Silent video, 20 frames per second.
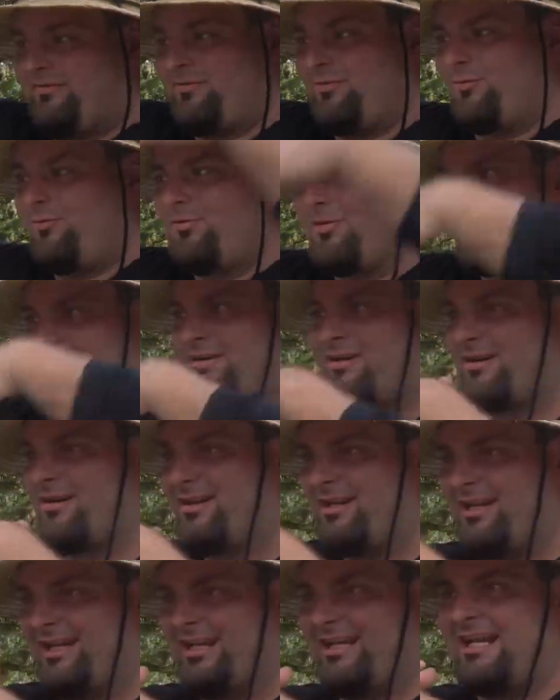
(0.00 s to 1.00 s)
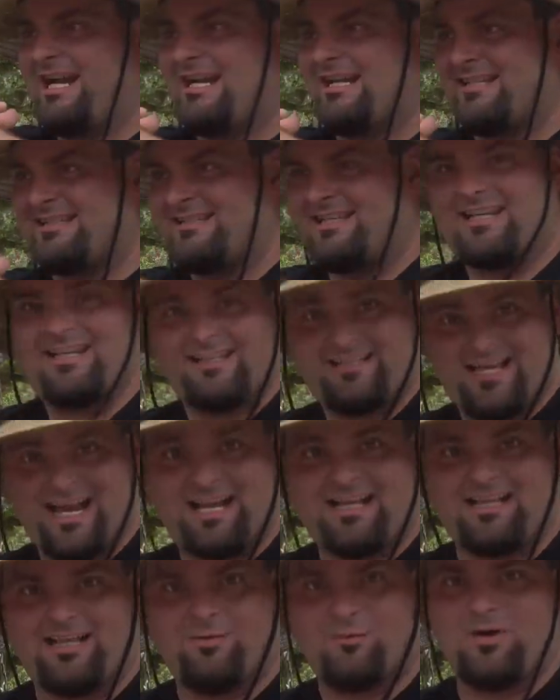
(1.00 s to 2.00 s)
the water, and kind of see
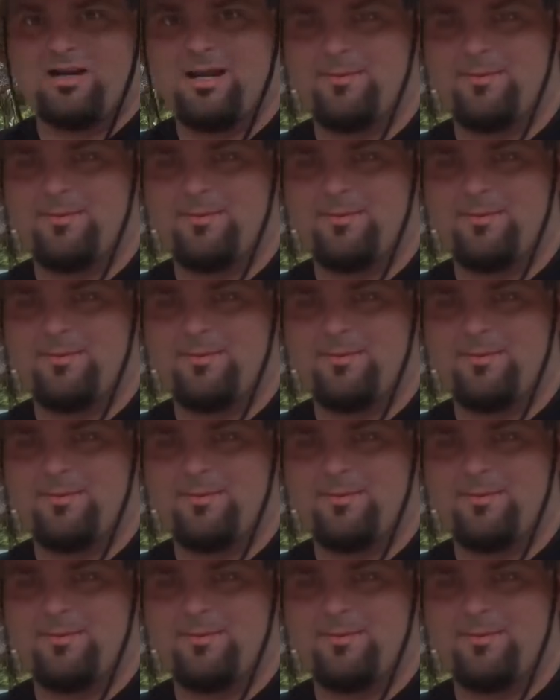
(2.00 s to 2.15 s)
exactly what